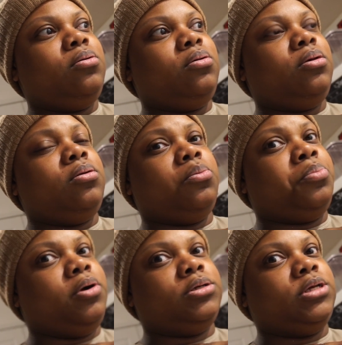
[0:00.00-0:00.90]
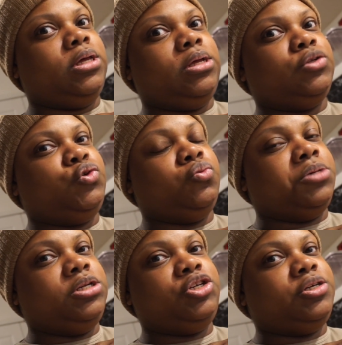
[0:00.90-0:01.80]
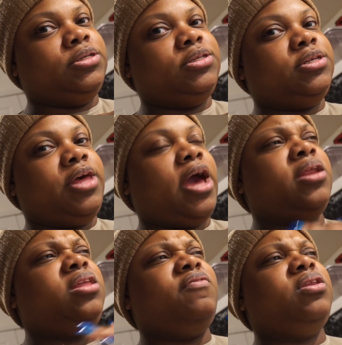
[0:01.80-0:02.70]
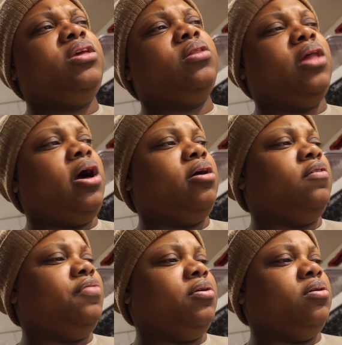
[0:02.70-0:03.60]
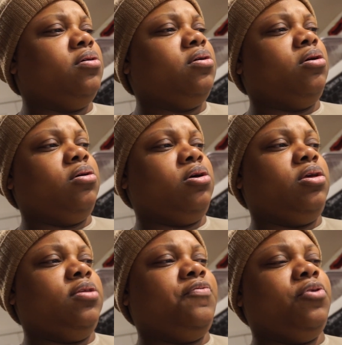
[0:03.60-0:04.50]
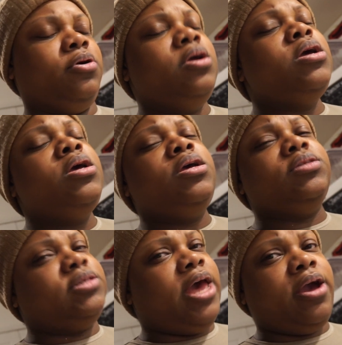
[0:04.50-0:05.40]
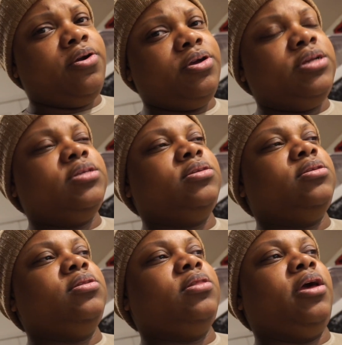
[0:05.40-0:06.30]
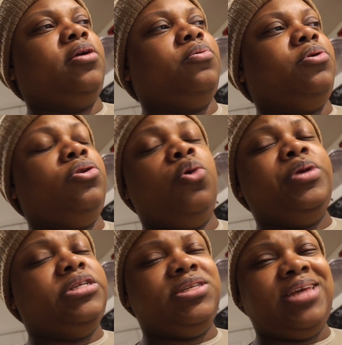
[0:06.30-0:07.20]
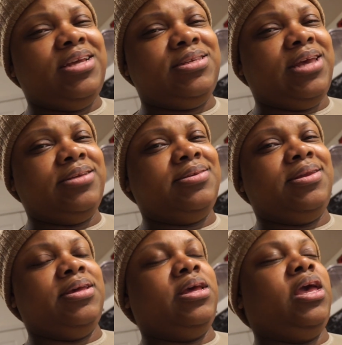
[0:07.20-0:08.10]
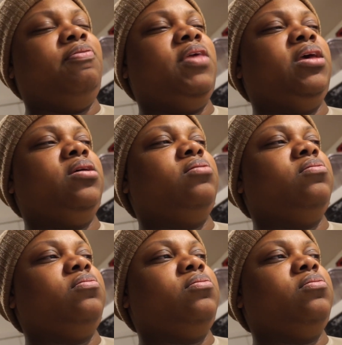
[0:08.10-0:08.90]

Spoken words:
you know, partaking too much into that. I didn't even eat a lot of the cookies for Zachary's. Like, you know, we just taste tested it. And then